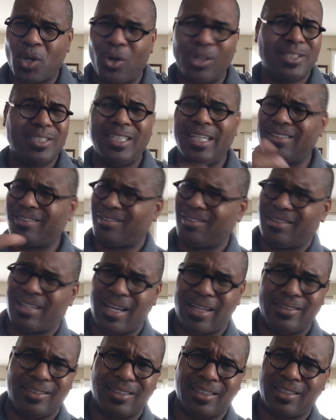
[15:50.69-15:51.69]
on
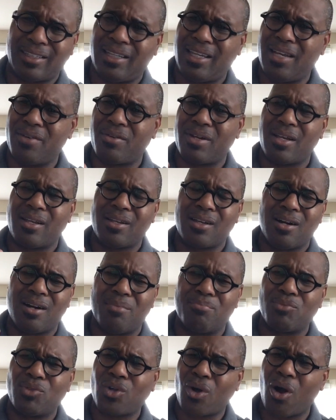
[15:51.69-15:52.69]
yesterday, just hearing
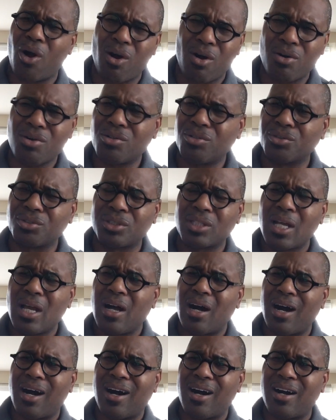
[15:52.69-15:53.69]
um, calls
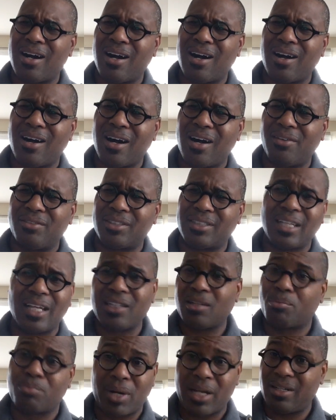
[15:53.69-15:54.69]
uh, uh, of
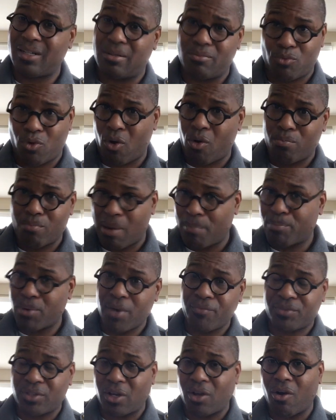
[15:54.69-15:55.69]
celebrating on my
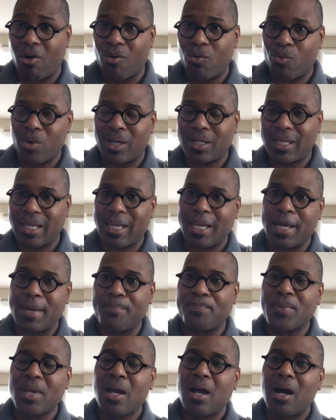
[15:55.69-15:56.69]
birthday on one
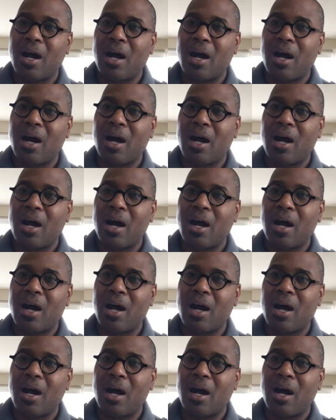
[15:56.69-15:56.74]
end.